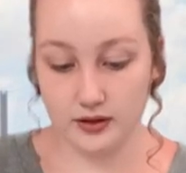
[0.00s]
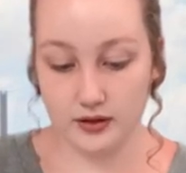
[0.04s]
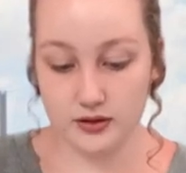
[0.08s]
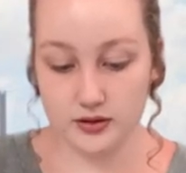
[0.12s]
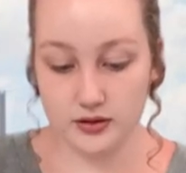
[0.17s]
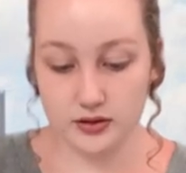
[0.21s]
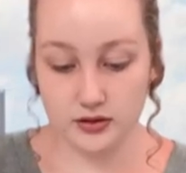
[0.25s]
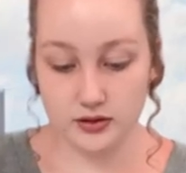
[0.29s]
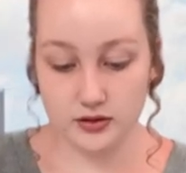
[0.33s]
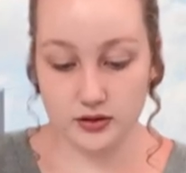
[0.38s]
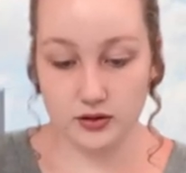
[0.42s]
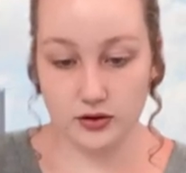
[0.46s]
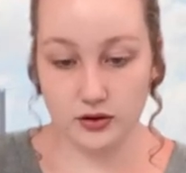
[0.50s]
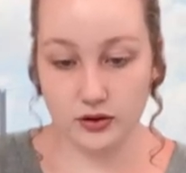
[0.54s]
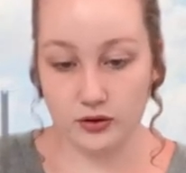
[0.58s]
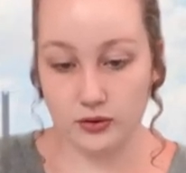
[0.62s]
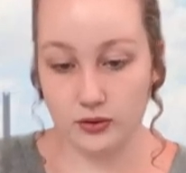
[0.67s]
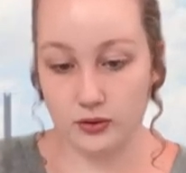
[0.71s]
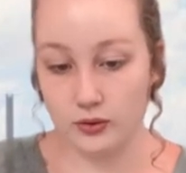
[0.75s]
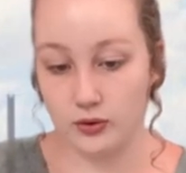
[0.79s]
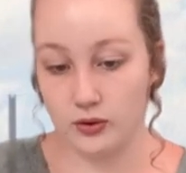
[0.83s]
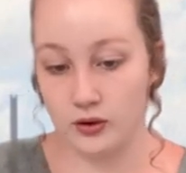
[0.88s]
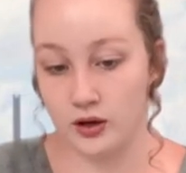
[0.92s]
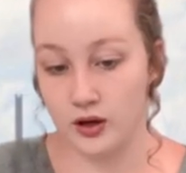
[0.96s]

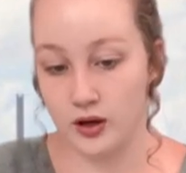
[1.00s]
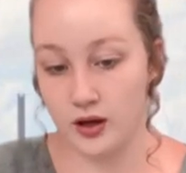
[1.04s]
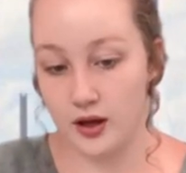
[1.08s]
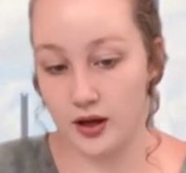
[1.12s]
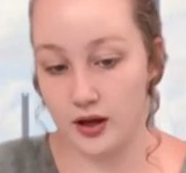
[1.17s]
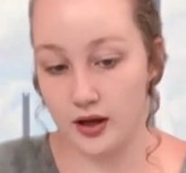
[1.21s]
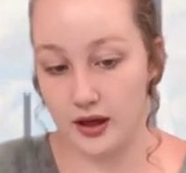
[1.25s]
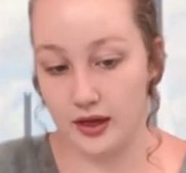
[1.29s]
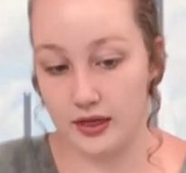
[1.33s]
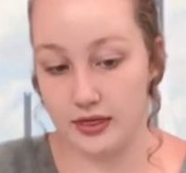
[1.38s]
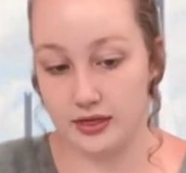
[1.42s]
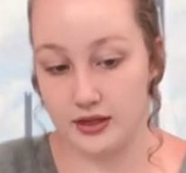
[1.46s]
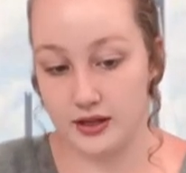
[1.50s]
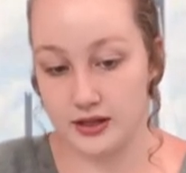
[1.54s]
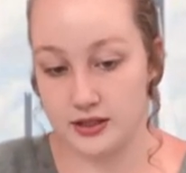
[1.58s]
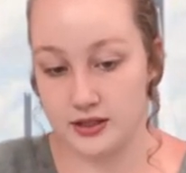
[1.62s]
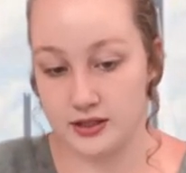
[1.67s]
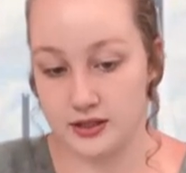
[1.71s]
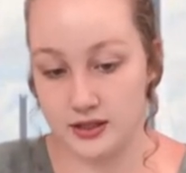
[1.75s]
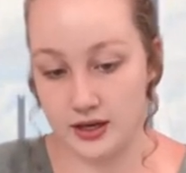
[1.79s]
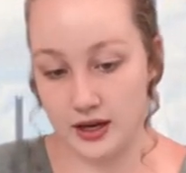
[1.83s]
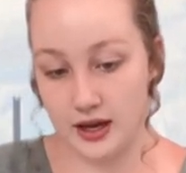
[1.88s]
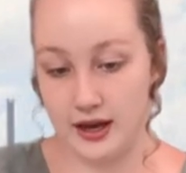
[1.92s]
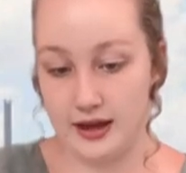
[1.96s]
So in this
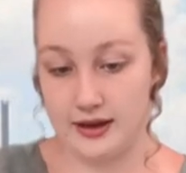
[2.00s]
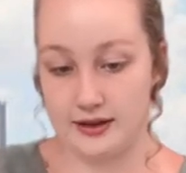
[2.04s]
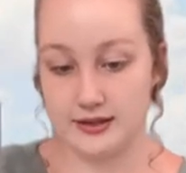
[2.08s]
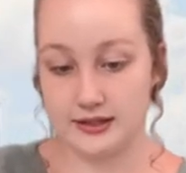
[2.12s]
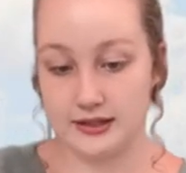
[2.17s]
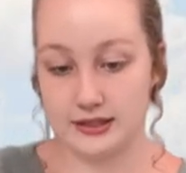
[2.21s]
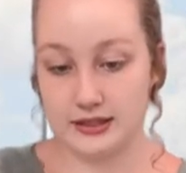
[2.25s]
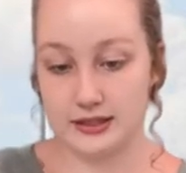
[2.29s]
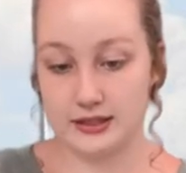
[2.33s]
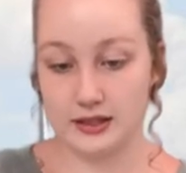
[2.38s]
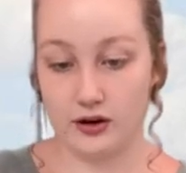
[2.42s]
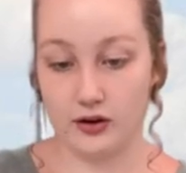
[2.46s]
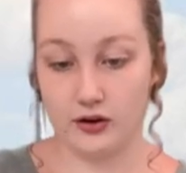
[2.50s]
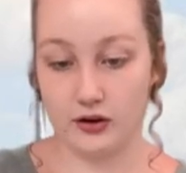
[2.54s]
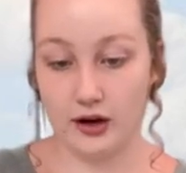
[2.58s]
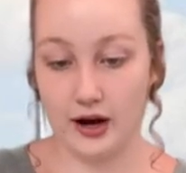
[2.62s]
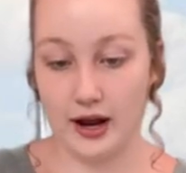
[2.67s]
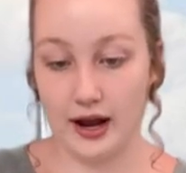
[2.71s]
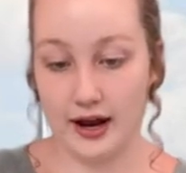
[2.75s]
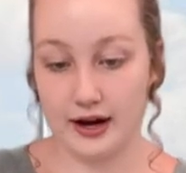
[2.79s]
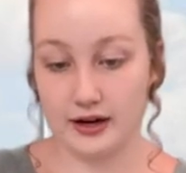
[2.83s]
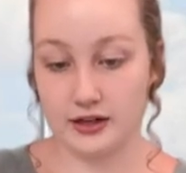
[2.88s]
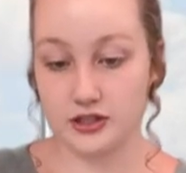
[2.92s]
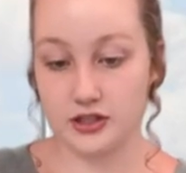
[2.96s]
case, our
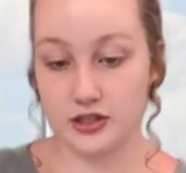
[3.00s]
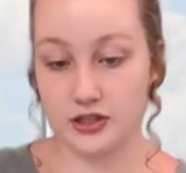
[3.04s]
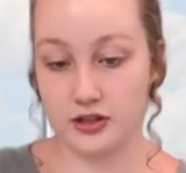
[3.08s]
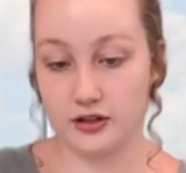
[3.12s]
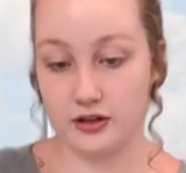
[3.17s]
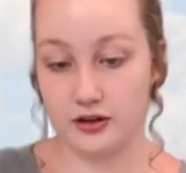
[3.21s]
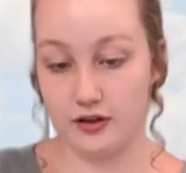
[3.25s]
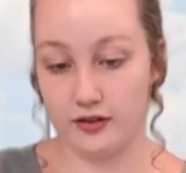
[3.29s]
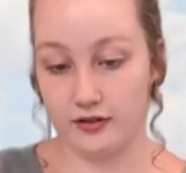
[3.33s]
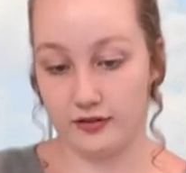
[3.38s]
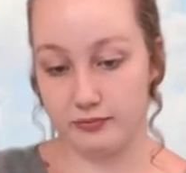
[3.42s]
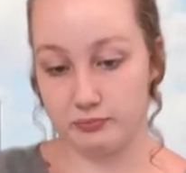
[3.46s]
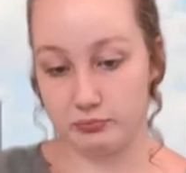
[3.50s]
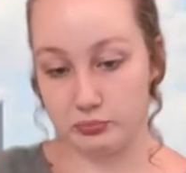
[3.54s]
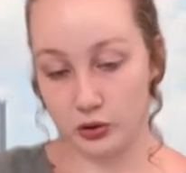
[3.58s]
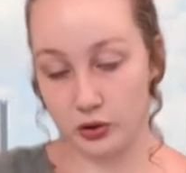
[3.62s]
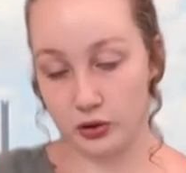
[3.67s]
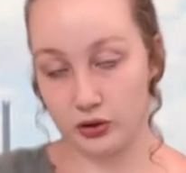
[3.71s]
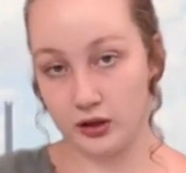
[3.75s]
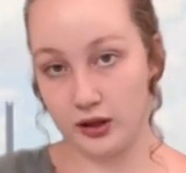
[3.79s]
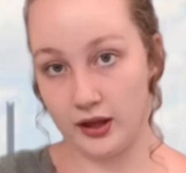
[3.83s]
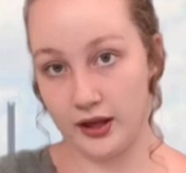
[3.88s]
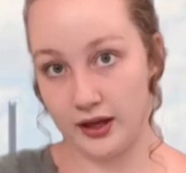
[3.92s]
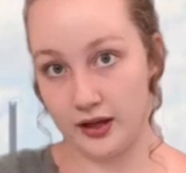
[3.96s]
action of
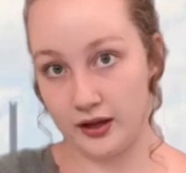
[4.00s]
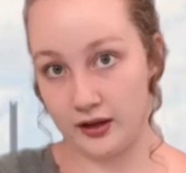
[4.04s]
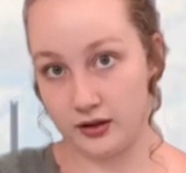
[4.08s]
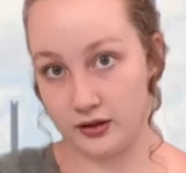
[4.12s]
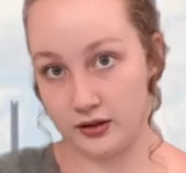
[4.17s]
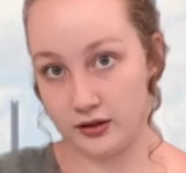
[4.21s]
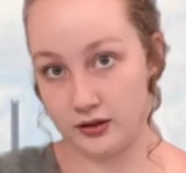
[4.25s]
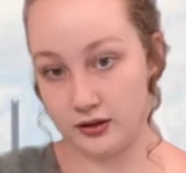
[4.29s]
pulling